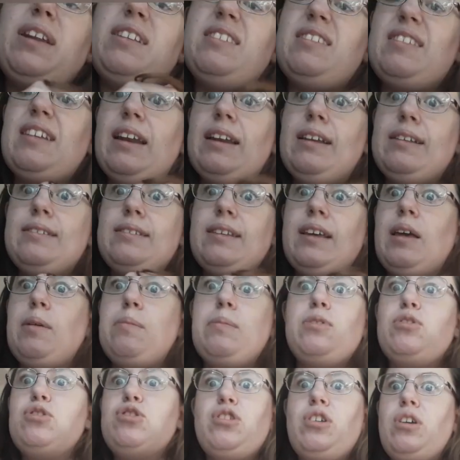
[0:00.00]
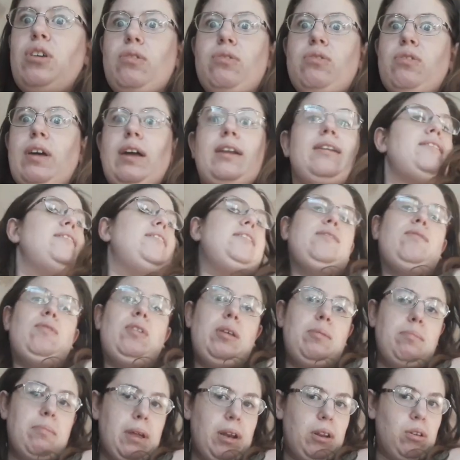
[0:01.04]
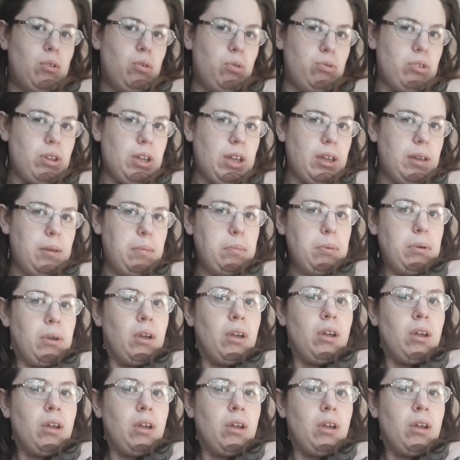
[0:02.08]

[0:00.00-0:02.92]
sellotape, excuse that, I didn't know any medical tape.